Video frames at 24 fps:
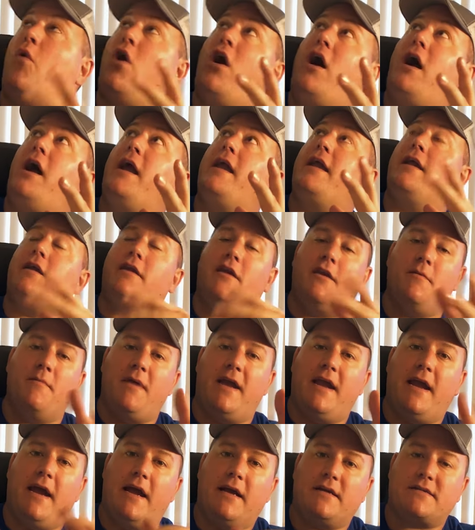Why, you
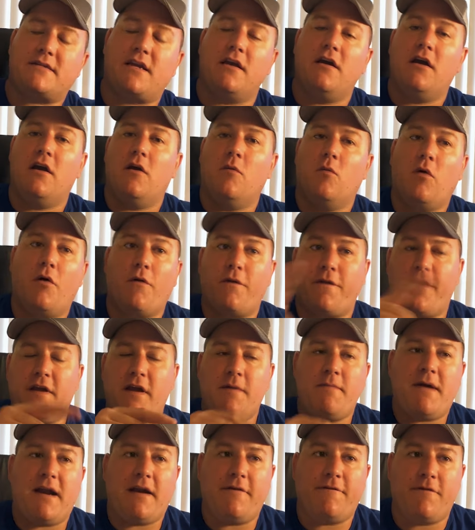may ask? Well, think
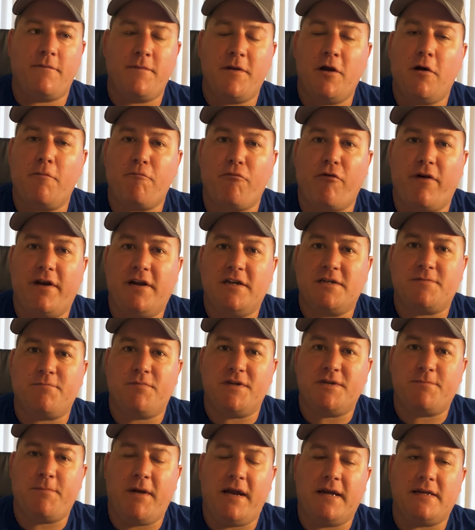about it from the operator's
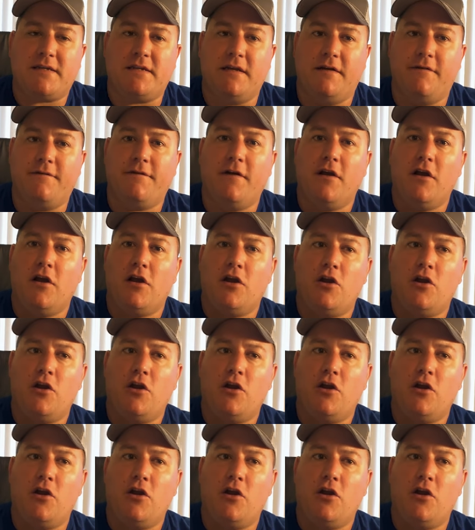perspective.